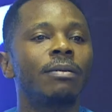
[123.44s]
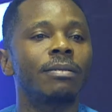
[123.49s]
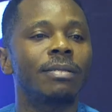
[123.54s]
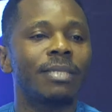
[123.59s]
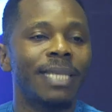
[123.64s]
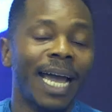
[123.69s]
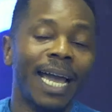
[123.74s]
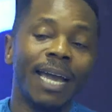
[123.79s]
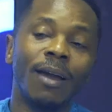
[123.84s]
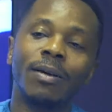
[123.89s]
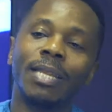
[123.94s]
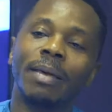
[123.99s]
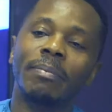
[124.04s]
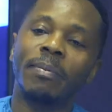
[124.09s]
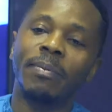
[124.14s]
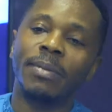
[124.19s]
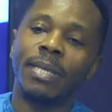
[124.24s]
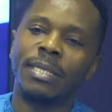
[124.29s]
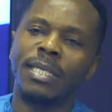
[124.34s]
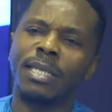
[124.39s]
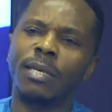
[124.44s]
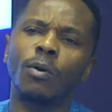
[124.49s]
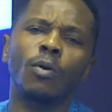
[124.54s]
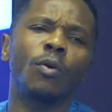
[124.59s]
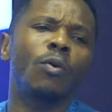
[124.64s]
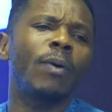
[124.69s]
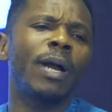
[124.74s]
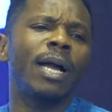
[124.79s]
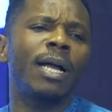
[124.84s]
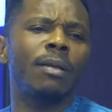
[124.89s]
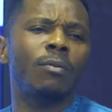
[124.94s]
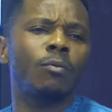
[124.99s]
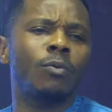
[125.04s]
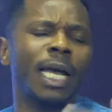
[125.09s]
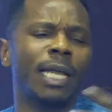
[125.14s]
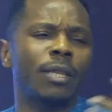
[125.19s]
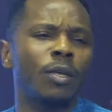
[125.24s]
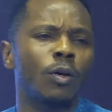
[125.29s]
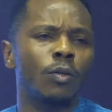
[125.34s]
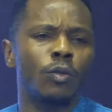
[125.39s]
nine other people then say, oh, well, when I
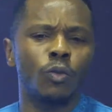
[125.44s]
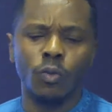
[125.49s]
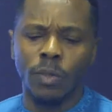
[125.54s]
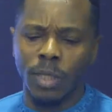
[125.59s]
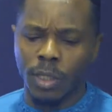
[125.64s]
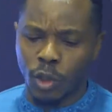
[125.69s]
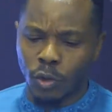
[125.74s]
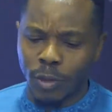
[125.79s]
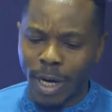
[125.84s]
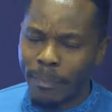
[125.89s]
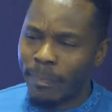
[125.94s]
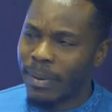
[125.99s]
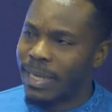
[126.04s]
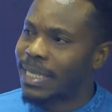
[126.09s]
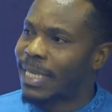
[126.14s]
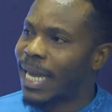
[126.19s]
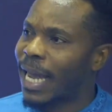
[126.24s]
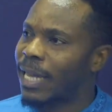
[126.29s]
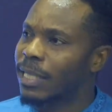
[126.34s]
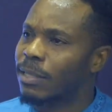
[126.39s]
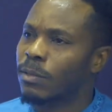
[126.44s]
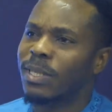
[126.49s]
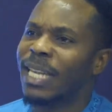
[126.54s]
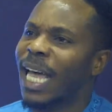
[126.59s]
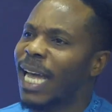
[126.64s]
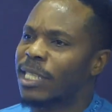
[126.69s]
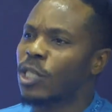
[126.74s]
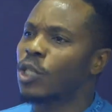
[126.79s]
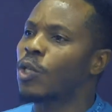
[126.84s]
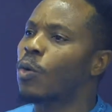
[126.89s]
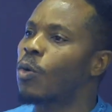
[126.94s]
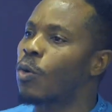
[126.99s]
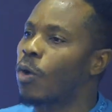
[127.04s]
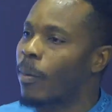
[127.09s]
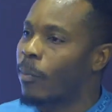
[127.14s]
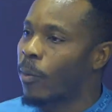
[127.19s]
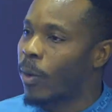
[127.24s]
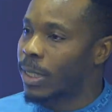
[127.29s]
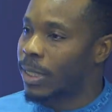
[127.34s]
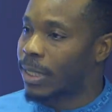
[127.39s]
don't do this tripartite, nothing no go come
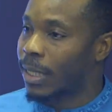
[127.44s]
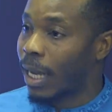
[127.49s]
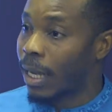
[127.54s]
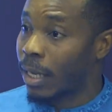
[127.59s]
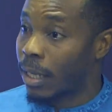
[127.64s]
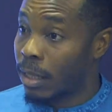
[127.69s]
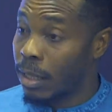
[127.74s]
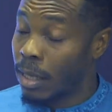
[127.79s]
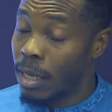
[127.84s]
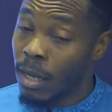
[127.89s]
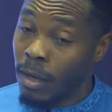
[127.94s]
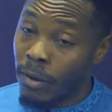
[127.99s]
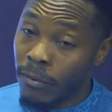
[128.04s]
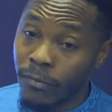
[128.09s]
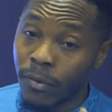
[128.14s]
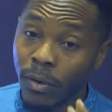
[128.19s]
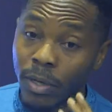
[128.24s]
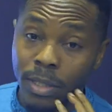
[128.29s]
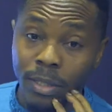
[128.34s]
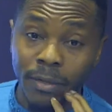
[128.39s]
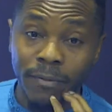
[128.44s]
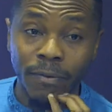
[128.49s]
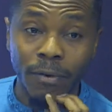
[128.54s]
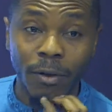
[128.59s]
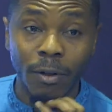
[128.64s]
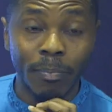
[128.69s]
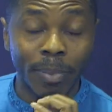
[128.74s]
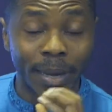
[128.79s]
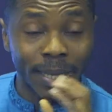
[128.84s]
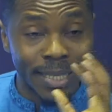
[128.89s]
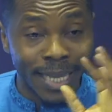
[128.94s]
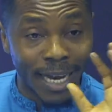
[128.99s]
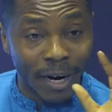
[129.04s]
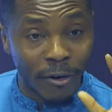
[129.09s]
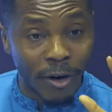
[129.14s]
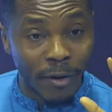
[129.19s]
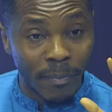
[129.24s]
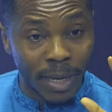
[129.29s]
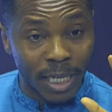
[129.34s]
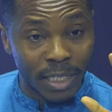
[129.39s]
on inside. First of all, pan the
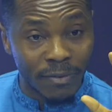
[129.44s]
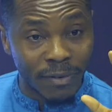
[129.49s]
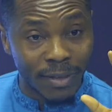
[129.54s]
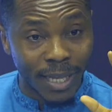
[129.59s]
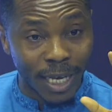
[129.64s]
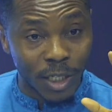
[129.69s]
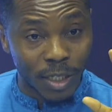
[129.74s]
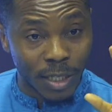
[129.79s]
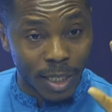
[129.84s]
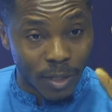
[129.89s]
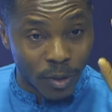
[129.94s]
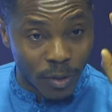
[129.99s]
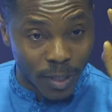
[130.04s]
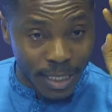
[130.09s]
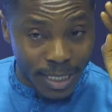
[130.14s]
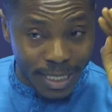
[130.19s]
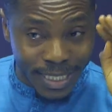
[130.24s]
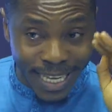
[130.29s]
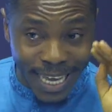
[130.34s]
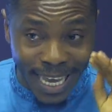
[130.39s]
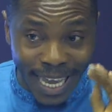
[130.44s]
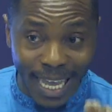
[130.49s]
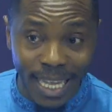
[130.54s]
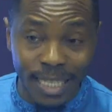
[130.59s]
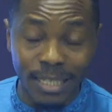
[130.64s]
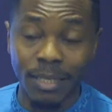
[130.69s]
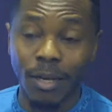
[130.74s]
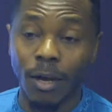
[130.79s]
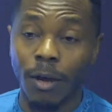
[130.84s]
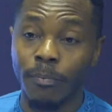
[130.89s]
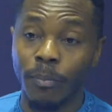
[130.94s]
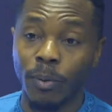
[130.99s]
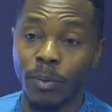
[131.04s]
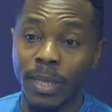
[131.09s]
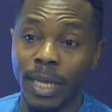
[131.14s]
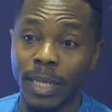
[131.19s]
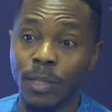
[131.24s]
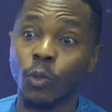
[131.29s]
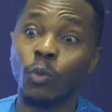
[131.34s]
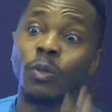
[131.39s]
agreement for national unity get 8
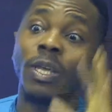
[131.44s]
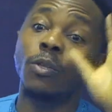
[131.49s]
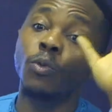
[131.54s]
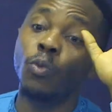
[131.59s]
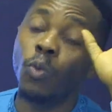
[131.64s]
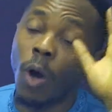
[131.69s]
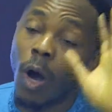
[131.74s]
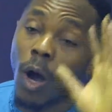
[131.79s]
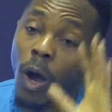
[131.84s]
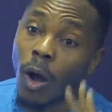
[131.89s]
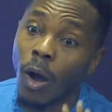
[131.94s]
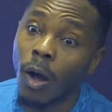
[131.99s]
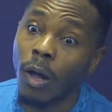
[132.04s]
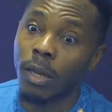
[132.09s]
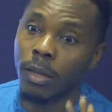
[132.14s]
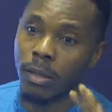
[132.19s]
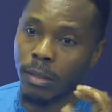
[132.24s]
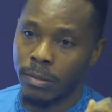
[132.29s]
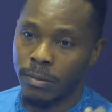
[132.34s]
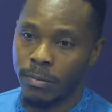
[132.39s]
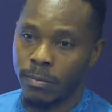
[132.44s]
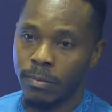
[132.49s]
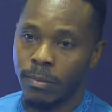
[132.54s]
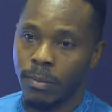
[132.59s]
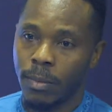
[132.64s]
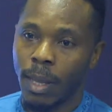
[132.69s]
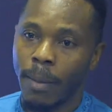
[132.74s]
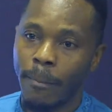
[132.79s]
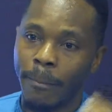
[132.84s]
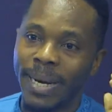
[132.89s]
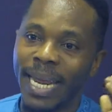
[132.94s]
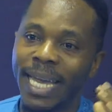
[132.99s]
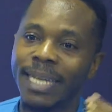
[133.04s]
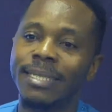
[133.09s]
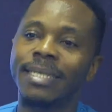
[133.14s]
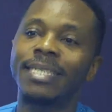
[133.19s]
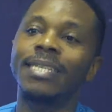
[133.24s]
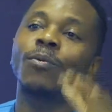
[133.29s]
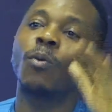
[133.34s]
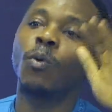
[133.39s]
components. So they do all. Plenty
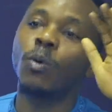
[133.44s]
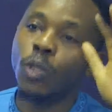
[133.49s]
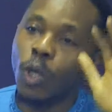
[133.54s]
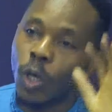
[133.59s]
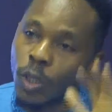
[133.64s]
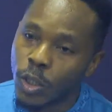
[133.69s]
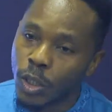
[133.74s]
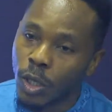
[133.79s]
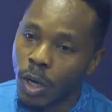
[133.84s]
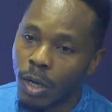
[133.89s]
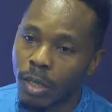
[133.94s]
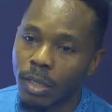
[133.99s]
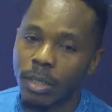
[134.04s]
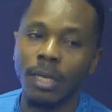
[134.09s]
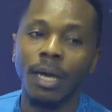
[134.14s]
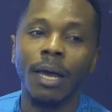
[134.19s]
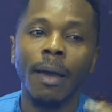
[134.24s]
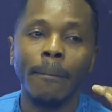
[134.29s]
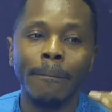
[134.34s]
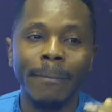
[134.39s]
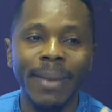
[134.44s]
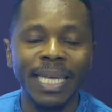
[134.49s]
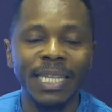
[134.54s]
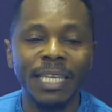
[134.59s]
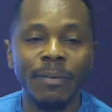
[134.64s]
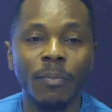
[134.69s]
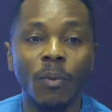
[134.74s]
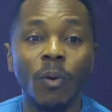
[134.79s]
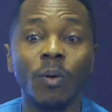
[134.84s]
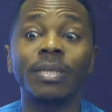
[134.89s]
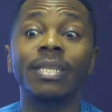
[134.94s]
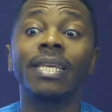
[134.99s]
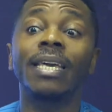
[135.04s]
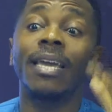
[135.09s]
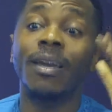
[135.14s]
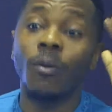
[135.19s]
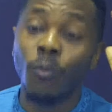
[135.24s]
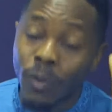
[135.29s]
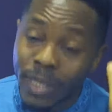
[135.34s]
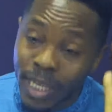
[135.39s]
they will done. Many more
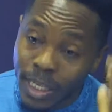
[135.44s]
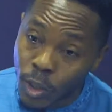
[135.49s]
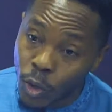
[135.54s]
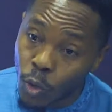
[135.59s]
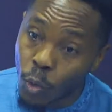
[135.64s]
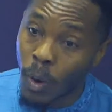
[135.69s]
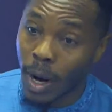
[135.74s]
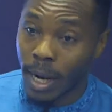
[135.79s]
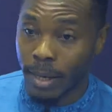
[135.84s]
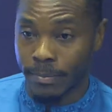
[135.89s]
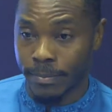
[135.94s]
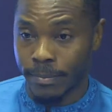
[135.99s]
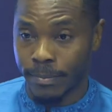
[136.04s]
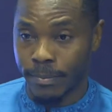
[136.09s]
they will do them.